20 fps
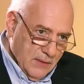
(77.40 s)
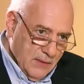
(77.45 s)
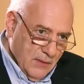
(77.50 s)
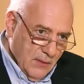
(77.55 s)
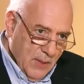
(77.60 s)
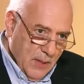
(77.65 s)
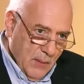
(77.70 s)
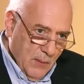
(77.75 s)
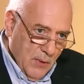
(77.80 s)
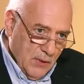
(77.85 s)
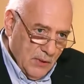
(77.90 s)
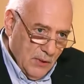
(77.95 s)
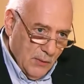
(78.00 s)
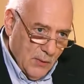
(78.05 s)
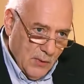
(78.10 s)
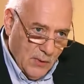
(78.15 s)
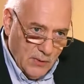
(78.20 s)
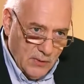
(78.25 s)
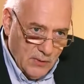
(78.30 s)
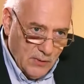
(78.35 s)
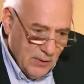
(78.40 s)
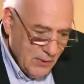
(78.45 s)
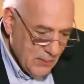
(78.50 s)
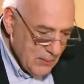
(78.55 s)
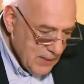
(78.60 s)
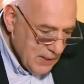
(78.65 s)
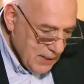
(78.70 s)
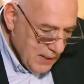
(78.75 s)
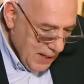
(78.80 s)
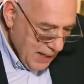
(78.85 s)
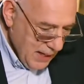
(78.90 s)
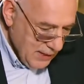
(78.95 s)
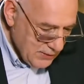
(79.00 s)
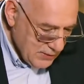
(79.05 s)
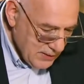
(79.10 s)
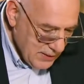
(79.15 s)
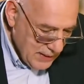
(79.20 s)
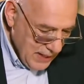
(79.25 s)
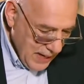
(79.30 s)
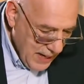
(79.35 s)
doing what you couldn't do within
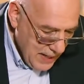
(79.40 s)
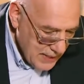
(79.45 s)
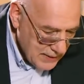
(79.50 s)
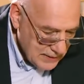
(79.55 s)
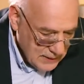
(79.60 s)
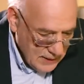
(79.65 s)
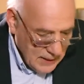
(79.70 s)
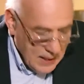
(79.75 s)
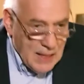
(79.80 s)
100 days.